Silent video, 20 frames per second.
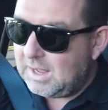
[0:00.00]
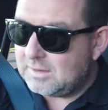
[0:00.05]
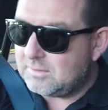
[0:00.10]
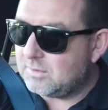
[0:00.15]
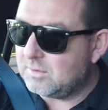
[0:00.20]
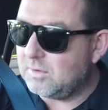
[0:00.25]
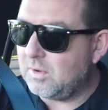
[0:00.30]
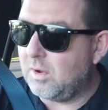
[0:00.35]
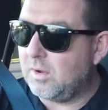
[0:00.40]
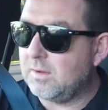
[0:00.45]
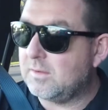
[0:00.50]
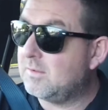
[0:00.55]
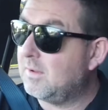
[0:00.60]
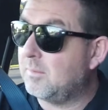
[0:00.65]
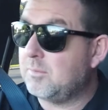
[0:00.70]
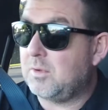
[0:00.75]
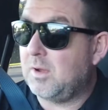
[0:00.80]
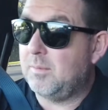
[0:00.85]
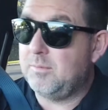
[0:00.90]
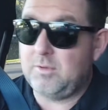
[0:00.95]
hard to know, and
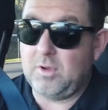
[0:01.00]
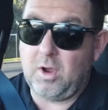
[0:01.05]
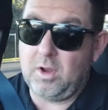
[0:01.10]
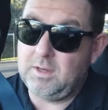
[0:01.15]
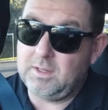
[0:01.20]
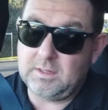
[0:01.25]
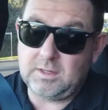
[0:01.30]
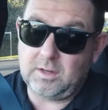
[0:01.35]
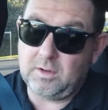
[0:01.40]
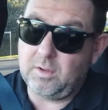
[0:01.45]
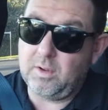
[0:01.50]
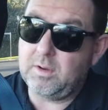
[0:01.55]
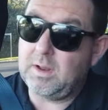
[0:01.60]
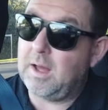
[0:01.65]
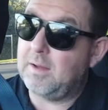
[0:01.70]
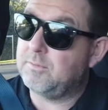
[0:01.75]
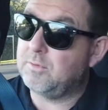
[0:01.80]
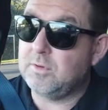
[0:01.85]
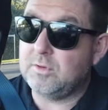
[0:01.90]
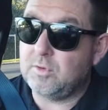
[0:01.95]
sometimes you're only going to learn
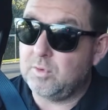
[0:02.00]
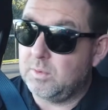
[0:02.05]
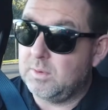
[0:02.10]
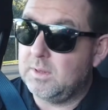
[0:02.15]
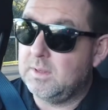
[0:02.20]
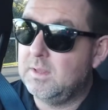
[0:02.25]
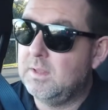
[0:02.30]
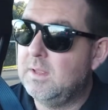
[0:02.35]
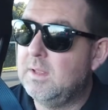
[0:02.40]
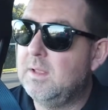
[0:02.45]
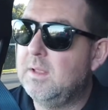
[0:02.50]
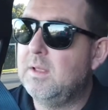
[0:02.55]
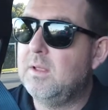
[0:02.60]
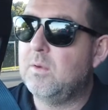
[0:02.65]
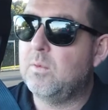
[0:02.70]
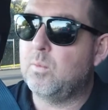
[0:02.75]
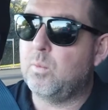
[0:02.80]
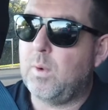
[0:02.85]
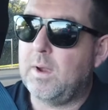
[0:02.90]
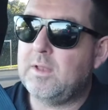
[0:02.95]
after you do it,
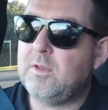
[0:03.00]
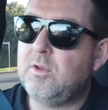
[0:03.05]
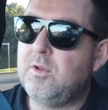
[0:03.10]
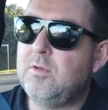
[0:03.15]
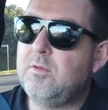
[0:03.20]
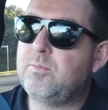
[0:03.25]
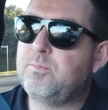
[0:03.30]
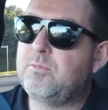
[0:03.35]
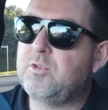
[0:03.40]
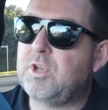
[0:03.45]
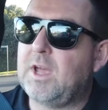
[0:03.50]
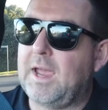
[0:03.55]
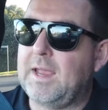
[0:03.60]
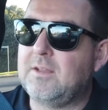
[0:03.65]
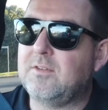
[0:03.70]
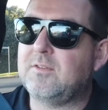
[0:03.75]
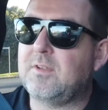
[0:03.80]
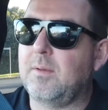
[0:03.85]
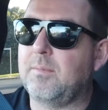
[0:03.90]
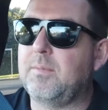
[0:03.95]
when you
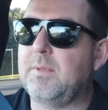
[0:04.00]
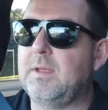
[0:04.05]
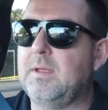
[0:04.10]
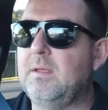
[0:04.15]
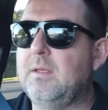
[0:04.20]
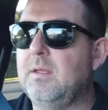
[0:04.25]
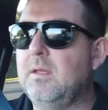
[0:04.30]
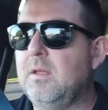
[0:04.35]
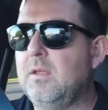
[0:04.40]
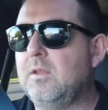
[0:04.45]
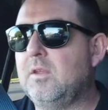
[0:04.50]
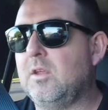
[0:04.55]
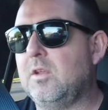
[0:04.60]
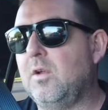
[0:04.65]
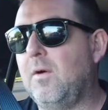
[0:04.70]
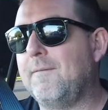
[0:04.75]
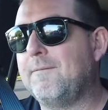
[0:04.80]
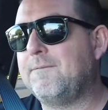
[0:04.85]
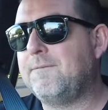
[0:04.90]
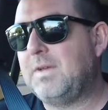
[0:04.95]
change something,
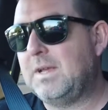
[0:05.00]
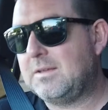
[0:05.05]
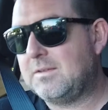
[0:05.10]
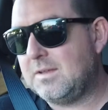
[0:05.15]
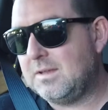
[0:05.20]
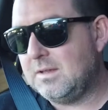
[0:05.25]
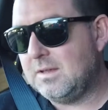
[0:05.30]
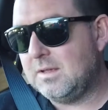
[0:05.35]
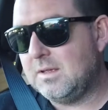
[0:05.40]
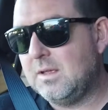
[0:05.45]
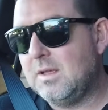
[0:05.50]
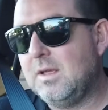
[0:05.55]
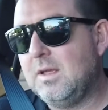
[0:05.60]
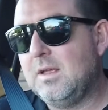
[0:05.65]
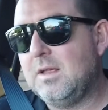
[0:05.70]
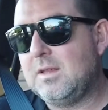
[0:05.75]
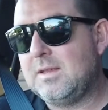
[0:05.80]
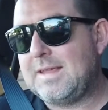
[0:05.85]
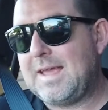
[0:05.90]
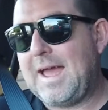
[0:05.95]
you're not fixing it,
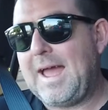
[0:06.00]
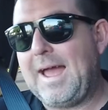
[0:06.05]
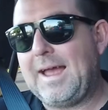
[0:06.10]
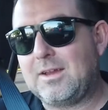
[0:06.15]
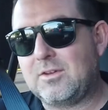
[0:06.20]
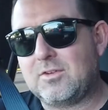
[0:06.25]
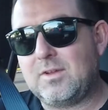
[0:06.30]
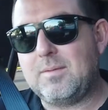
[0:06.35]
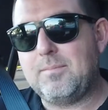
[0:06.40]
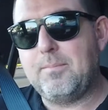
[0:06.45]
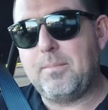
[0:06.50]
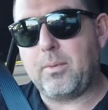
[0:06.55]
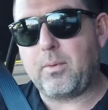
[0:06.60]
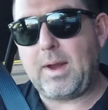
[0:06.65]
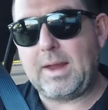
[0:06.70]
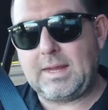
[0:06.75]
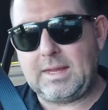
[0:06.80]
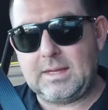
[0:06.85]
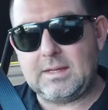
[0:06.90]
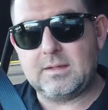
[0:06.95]
you're actually
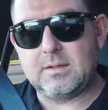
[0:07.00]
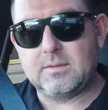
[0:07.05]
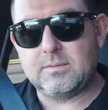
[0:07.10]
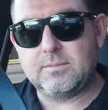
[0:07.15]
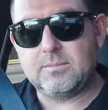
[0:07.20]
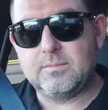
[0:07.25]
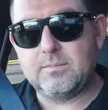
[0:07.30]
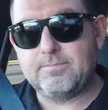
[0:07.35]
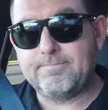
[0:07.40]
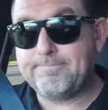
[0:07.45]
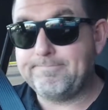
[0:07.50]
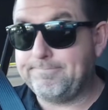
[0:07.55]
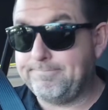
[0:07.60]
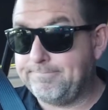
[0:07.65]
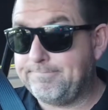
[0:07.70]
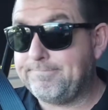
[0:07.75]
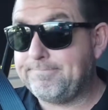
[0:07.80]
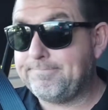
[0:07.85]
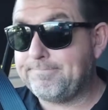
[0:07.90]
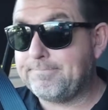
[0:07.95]
breaking it.
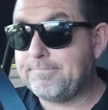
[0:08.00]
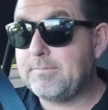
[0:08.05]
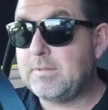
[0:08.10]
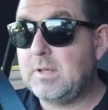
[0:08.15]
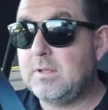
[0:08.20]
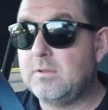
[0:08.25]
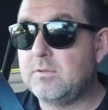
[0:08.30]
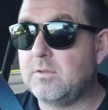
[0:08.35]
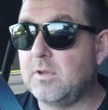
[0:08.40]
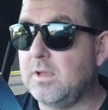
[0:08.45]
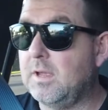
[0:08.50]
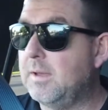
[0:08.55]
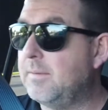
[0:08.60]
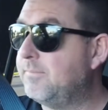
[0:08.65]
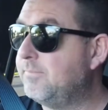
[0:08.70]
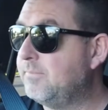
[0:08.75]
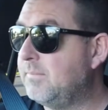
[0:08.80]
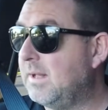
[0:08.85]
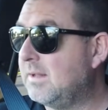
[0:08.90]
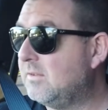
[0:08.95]
So, yeah,
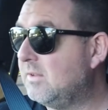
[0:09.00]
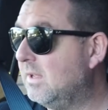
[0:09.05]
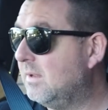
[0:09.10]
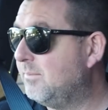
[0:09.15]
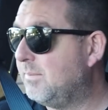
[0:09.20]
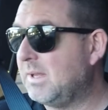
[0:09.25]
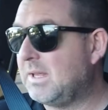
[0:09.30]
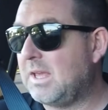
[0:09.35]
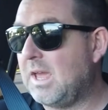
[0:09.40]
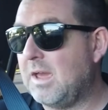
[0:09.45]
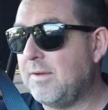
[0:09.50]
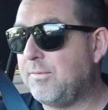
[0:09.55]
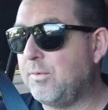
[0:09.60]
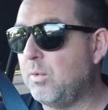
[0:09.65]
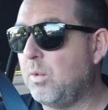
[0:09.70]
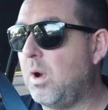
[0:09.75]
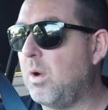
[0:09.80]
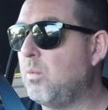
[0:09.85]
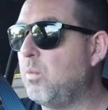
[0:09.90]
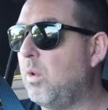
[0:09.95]
that's it. Be
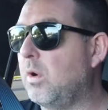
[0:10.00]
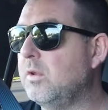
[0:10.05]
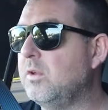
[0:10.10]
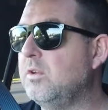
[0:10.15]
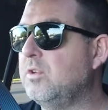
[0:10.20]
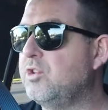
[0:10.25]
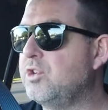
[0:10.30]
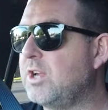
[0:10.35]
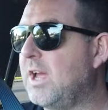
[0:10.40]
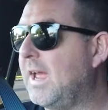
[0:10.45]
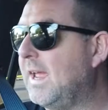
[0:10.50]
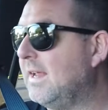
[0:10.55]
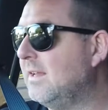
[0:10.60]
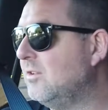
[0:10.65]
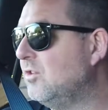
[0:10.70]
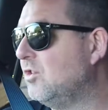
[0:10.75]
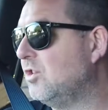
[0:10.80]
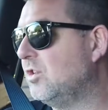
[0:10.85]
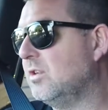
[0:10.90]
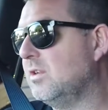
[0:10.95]
careful what you
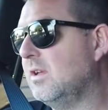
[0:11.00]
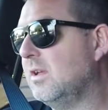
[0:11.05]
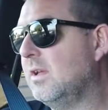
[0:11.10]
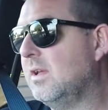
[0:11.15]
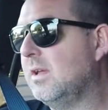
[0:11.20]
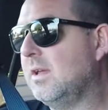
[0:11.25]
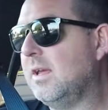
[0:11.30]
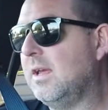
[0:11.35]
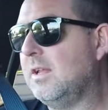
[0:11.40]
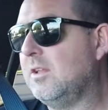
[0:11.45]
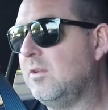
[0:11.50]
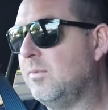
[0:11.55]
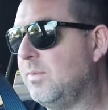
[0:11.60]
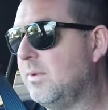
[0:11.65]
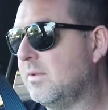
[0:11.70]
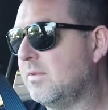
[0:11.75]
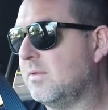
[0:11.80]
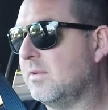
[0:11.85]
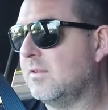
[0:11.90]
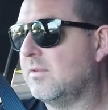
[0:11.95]
change in your
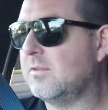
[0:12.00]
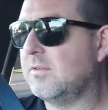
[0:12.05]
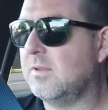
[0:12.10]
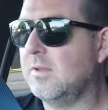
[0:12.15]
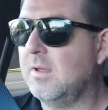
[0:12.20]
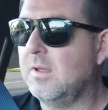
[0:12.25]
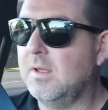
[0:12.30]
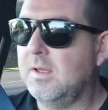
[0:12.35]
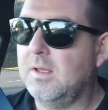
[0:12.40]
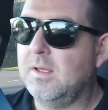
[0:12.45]
business.